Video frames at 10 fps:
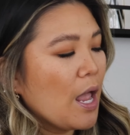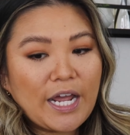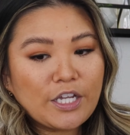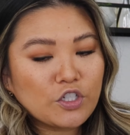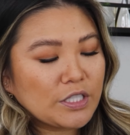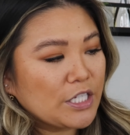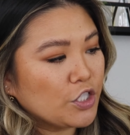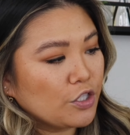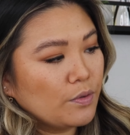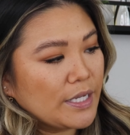What I usually
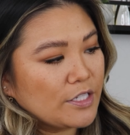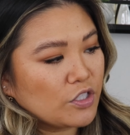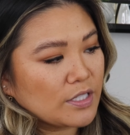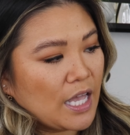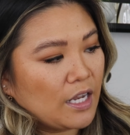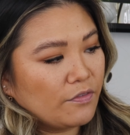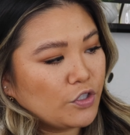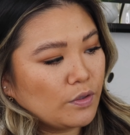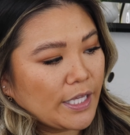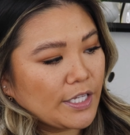do is just kind of
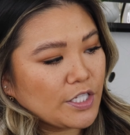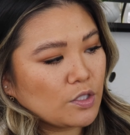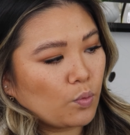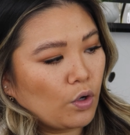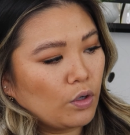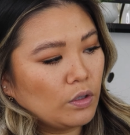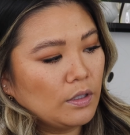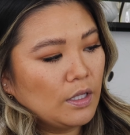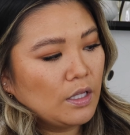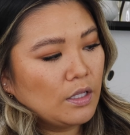do like a
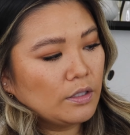swirl